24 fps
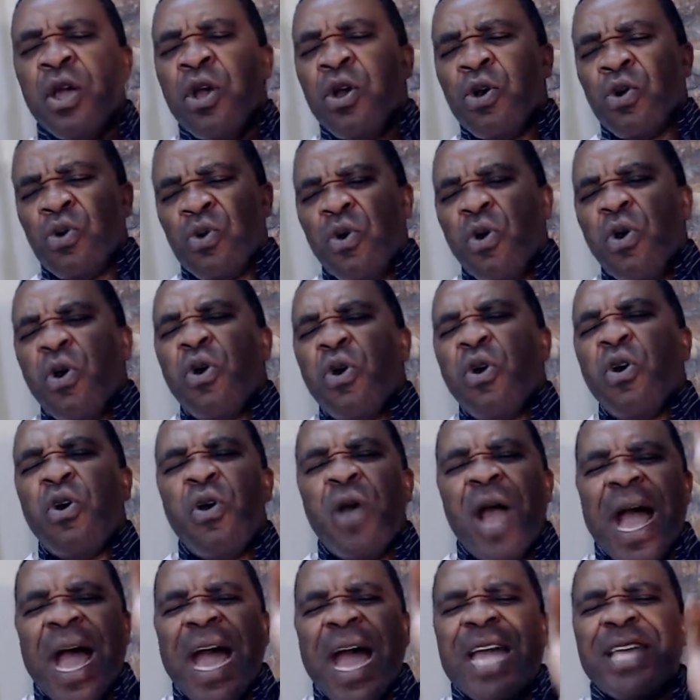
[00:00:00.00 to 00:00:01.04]
Oh,
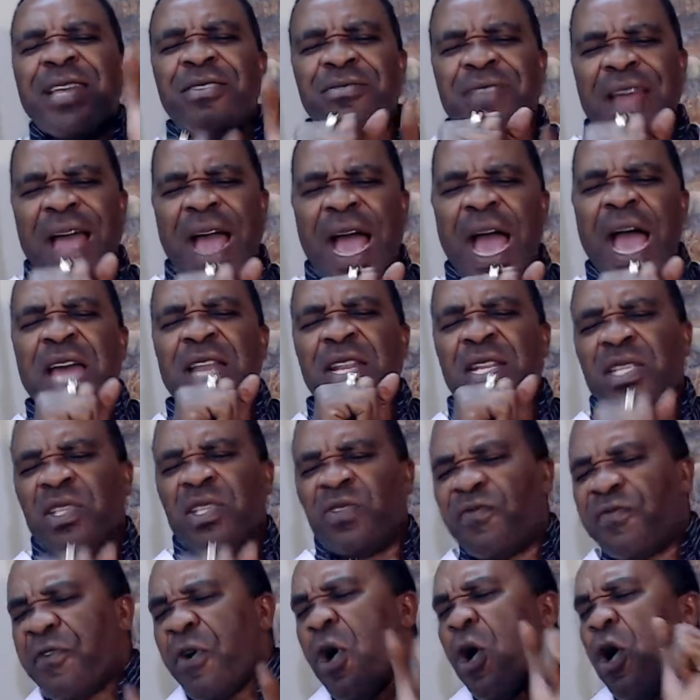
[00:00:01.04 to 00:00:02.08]
I dance
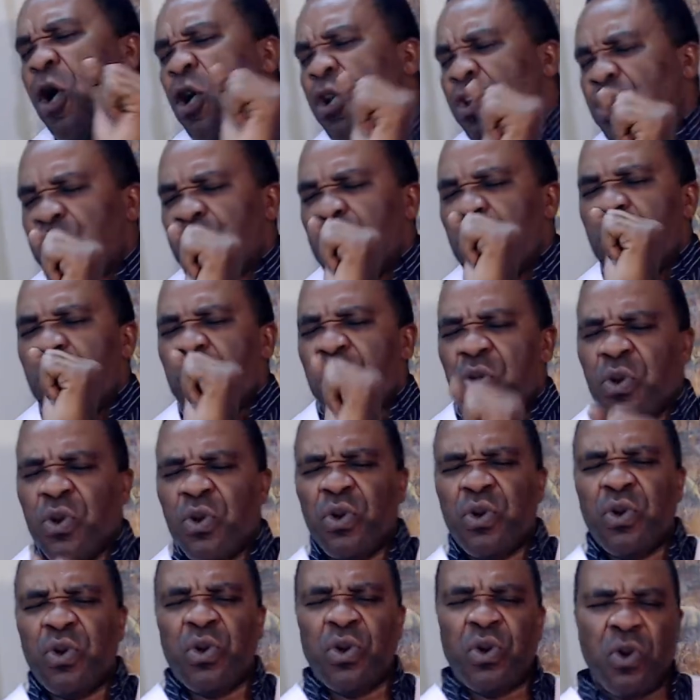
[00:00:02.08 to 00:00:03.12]
for
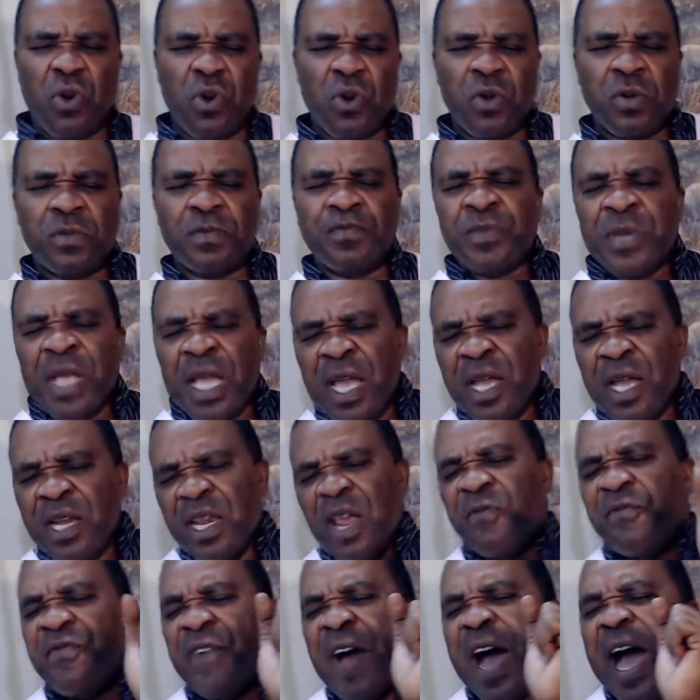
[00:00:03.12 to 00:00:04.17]
you. The
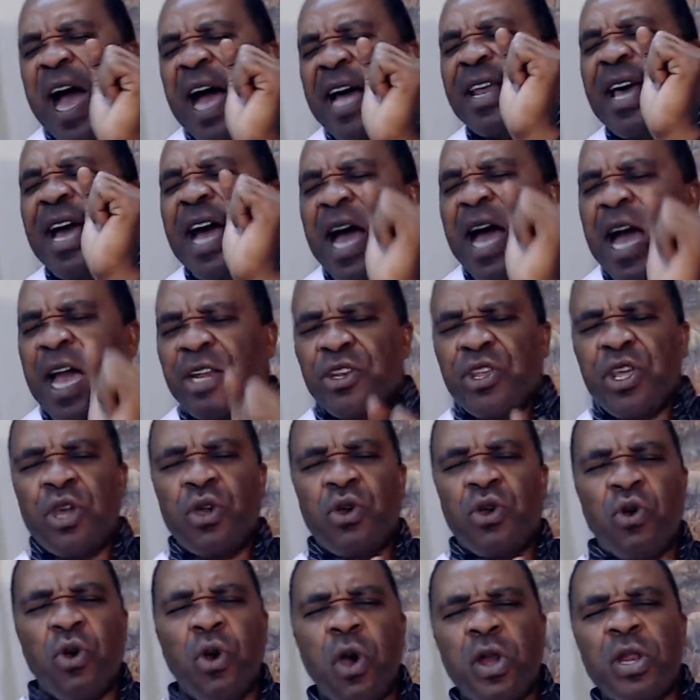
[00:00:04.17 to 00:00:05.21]
Father, the
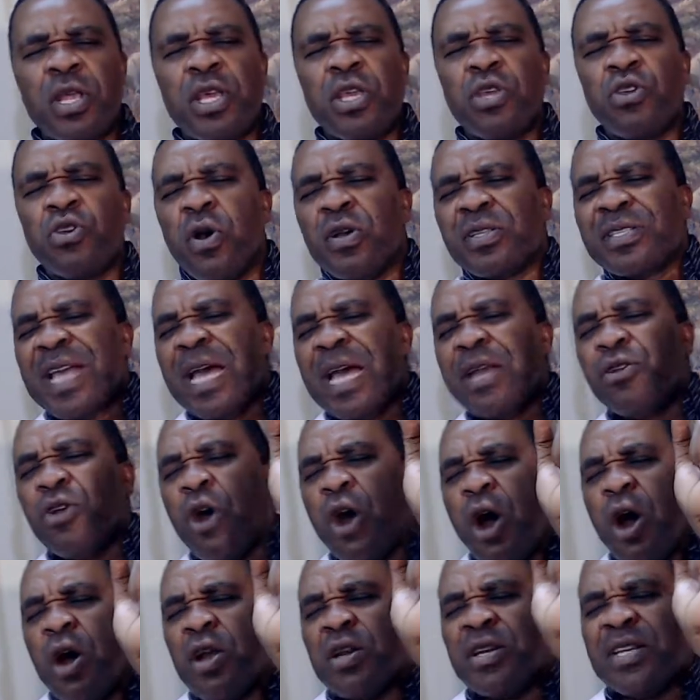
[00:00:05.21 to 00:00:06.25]
Holy Ghost, and
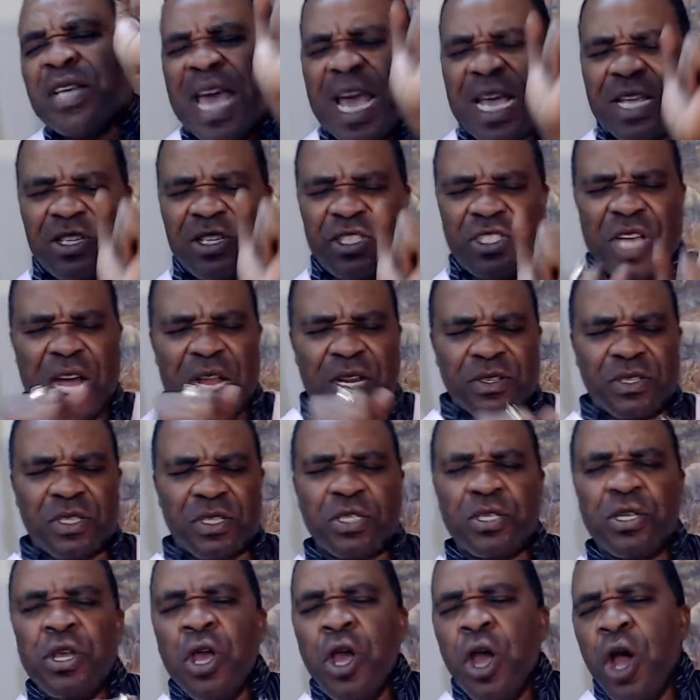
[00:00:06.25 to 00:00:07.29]
all angels,
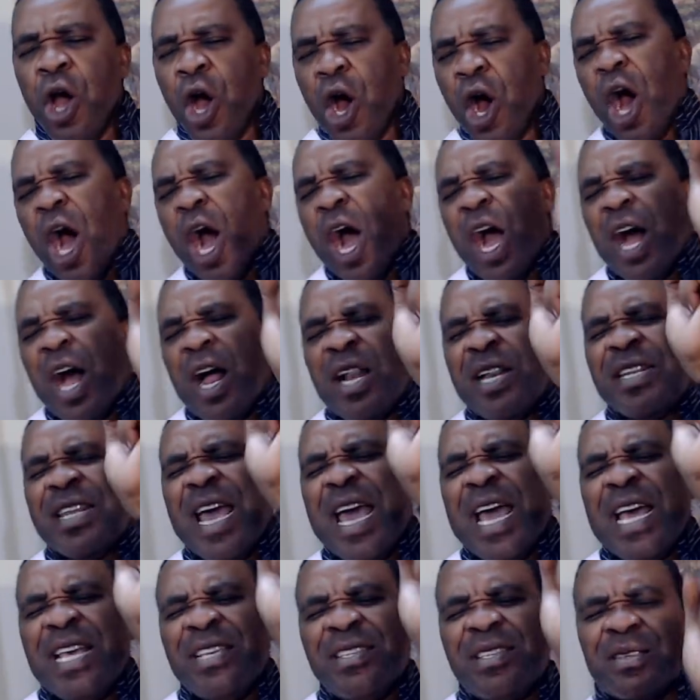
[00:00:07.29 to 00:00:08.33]
all
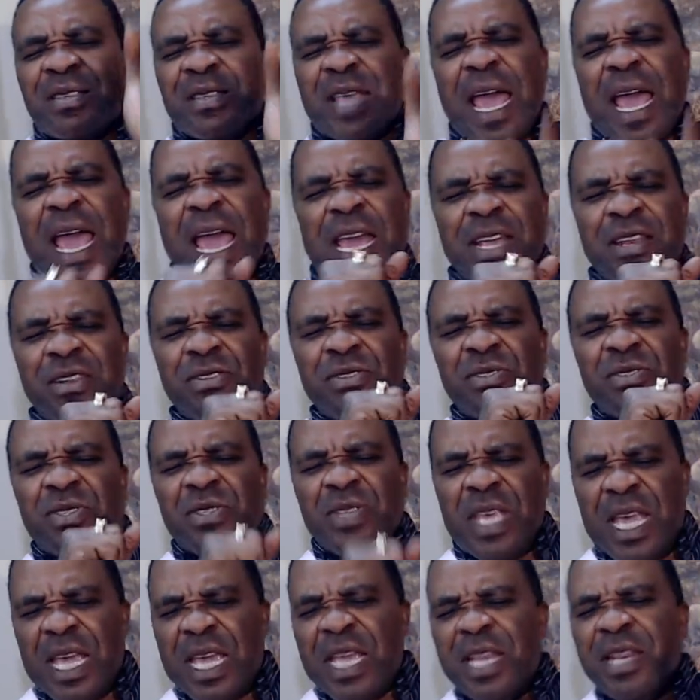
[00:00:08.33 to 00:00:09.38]
the saints
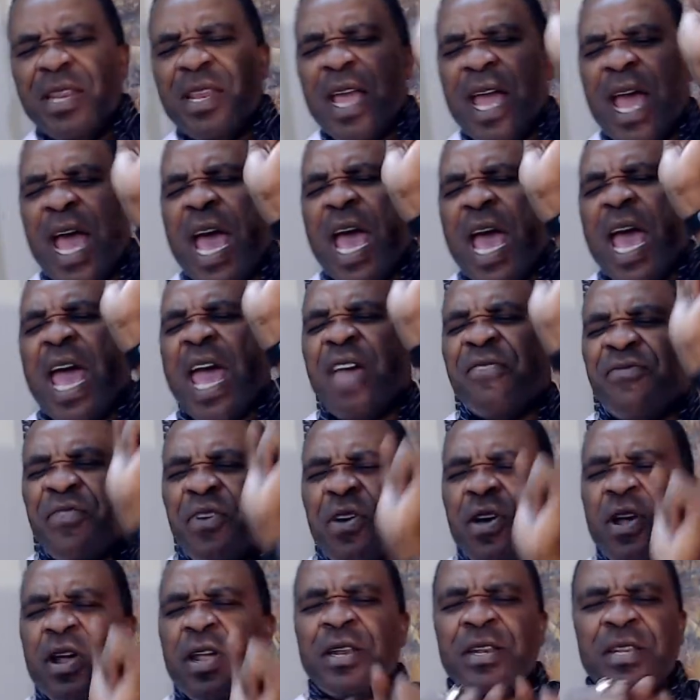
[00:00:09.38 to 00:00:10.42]
in
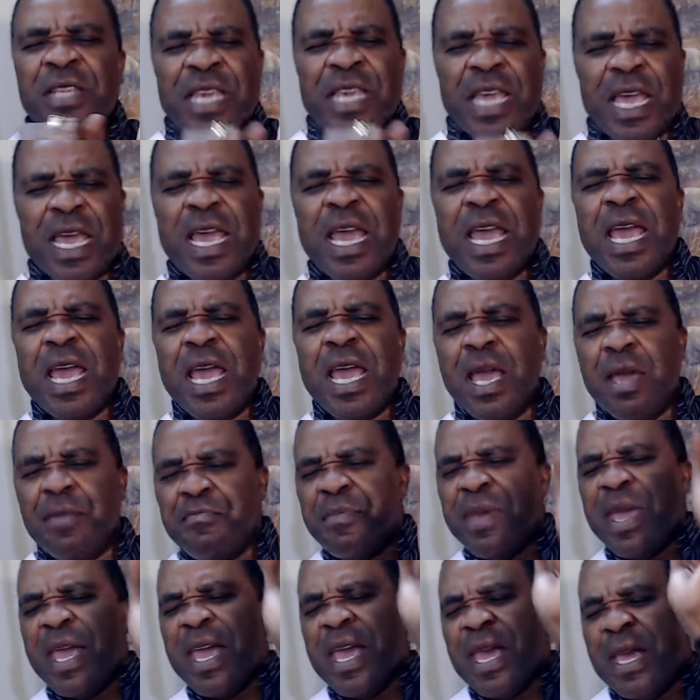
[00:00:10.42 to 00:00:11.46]
heaven, hear
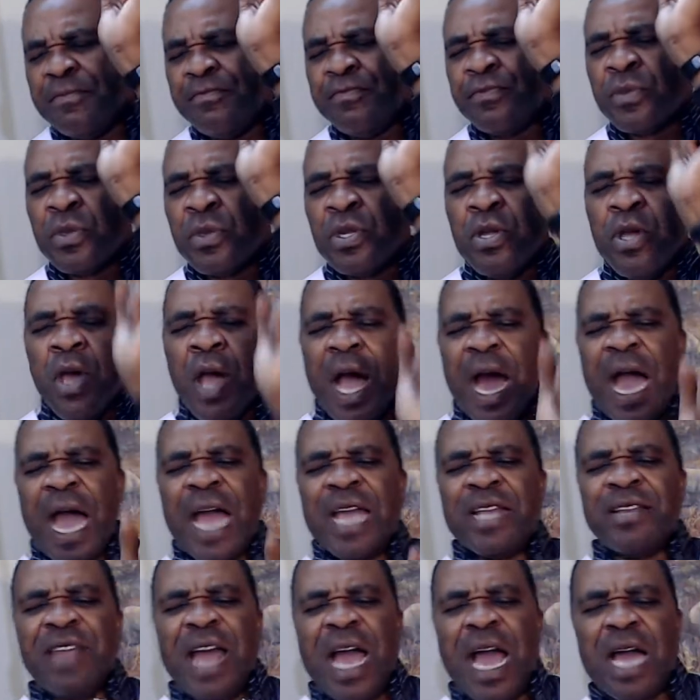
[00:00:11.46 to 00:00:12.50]
me. I
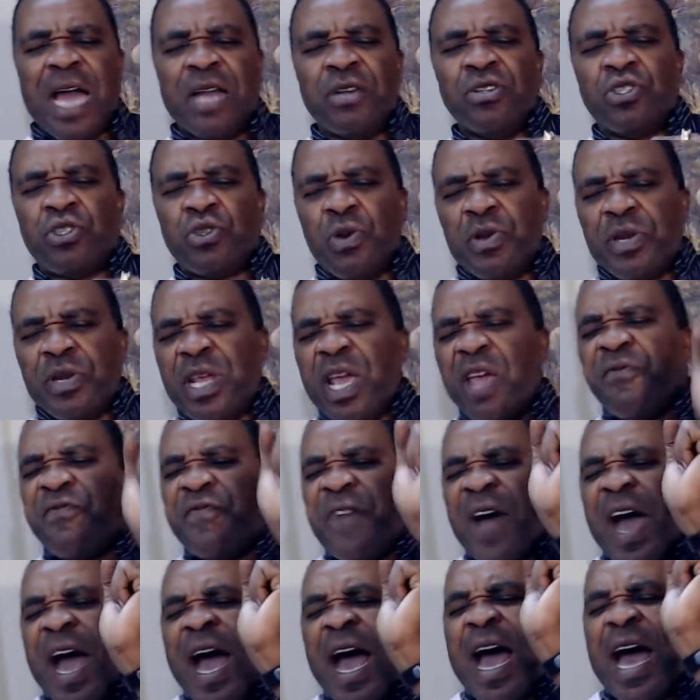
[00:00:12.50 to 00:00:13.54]
dance to the
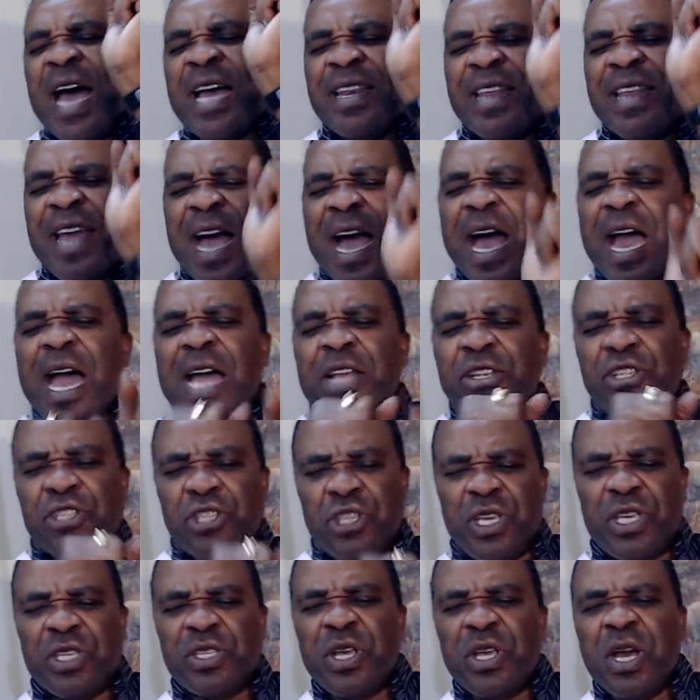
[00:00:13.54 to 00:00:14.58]
Father,
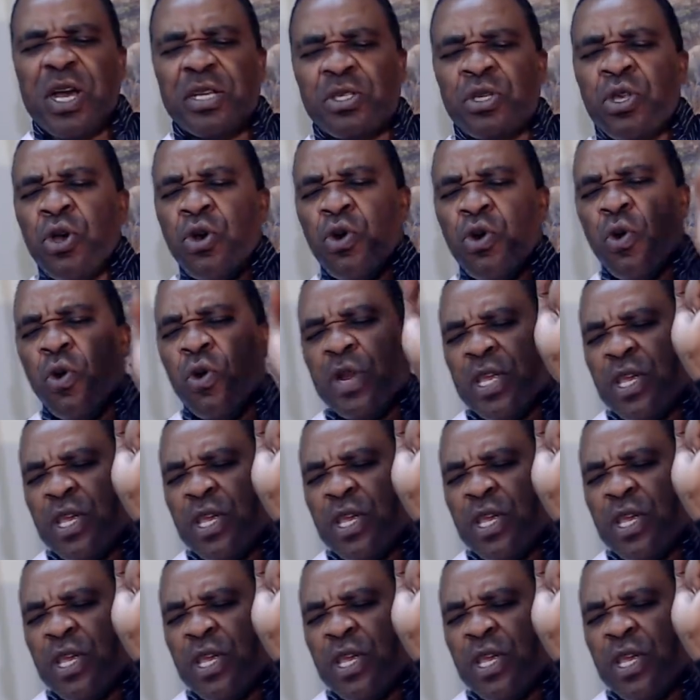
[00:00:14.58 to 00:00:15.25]
Jesus, Holy